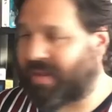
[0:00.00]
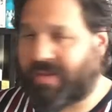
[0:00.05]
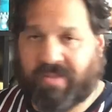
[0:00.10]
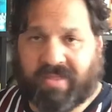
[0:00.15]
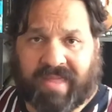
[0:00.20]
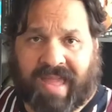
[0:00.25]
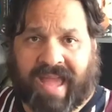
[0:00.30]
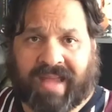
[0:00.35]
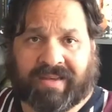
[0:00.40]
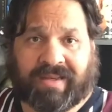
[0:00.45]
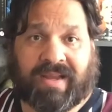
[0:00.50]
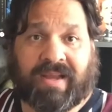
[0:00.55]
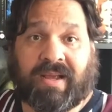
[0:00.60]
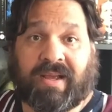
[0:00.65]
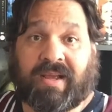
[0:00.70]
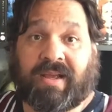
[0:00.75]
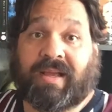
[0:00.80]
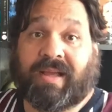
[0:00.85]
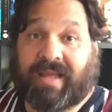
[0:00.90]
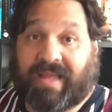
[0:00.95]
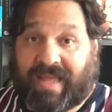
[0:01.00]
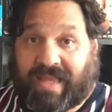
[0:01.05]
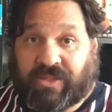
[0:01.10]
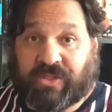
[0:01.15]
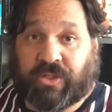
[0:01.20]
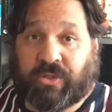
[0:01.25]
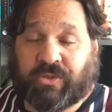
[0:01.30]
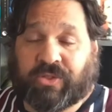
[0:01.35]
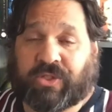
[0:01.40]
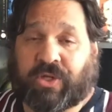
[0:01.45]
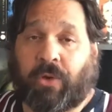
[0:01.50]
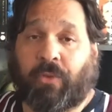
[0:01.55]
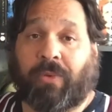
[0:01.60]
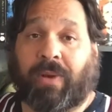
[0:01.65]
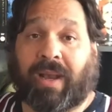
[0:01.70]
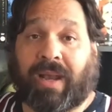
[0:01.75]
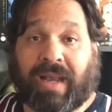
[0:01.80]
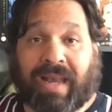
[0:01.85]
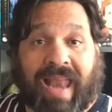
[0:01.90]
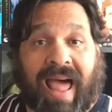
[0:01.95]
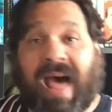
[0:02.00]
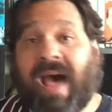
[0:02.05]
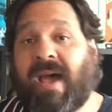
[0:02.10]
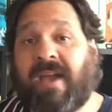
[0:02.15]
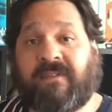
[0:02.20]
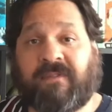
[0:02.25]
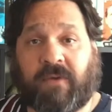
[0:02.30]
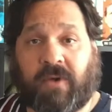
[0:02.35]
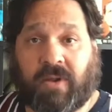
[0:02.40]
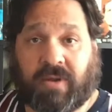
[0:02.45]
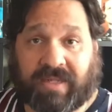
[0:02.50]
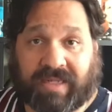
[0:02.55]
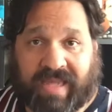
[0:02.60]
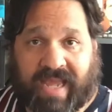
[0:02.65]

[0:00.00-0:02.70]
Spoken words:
that it's also live on